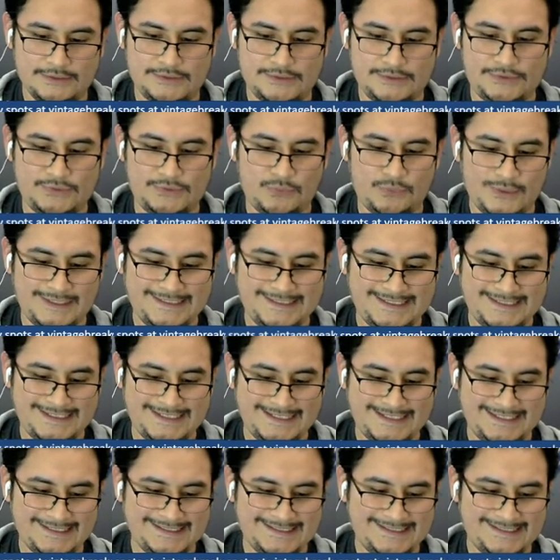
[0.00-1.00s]

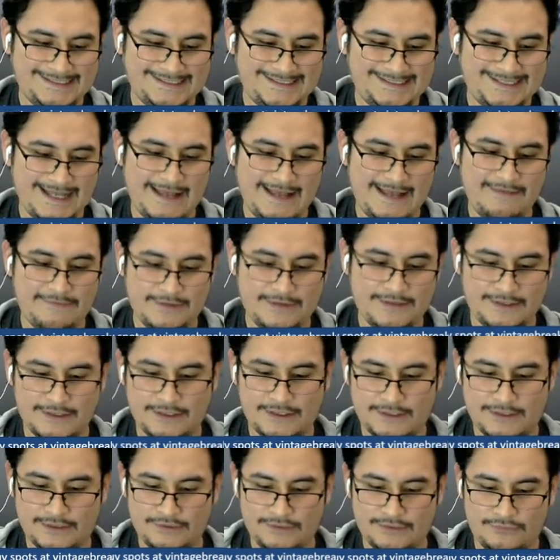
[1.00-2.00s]
27,
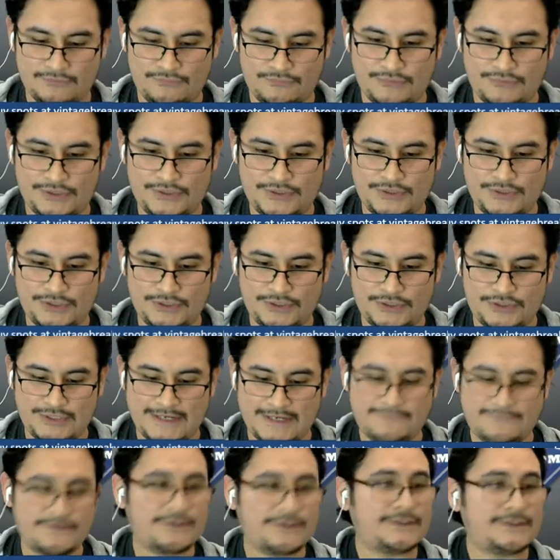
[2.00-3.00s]
Richard
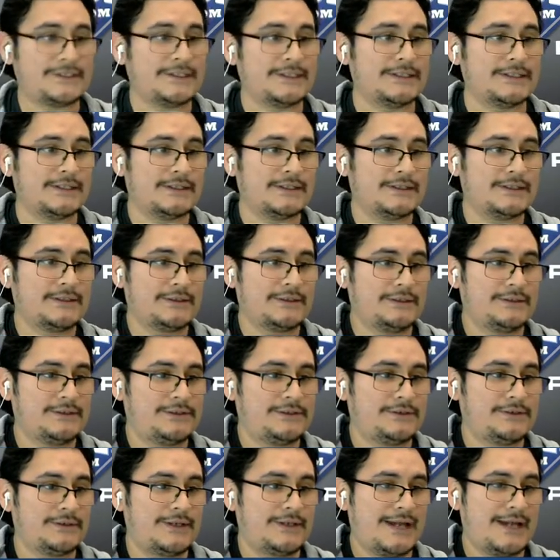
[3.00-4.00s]
Jefferson
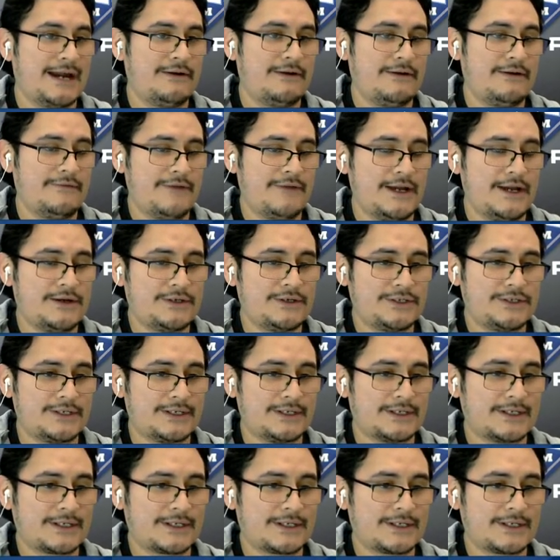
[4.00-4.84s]
to Gary Vaynerchuk.